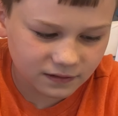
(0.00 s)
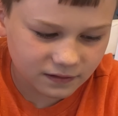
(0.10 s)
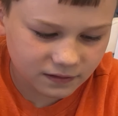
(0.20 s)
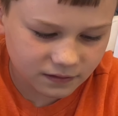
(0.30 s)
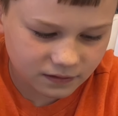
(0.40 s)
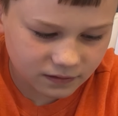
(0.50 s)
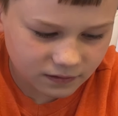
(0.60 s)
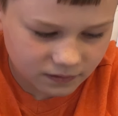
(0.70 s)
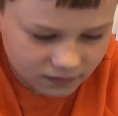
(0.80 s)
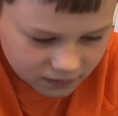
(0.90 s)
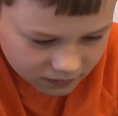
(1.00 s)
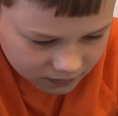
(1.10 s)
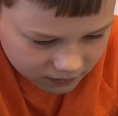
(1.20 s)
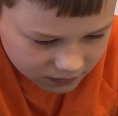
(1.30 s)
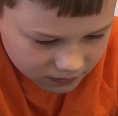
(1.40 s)

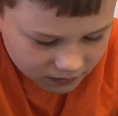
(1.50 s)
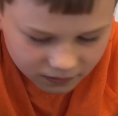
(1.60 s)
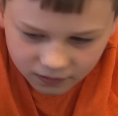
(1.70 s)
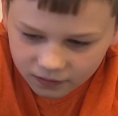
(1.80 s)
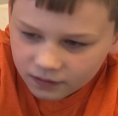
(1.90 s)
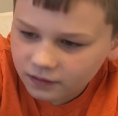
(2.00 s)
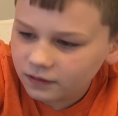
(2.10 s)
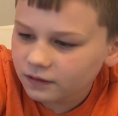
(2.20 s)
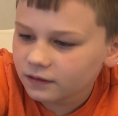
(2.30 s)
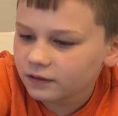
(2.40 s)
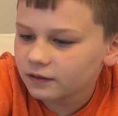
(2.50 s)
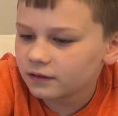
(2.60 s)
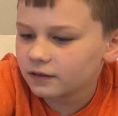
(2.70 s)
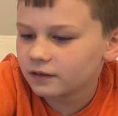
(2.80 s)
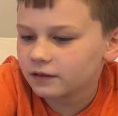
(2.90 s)

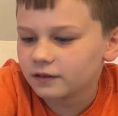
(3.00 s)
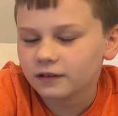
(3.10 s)
The person shown says nothing.